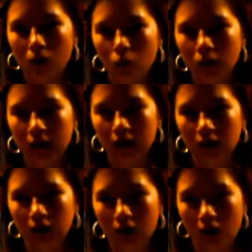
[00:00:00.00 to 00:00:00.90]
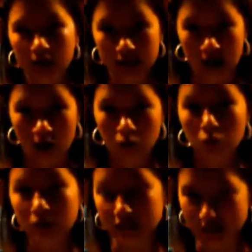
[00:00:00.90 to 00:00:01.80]
we got down
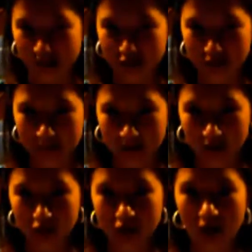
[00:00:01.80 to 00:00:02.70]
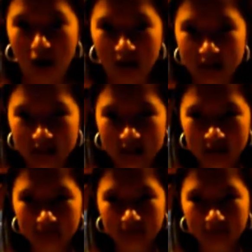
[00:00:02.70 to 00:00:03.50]
was a classroom scene. So honestly,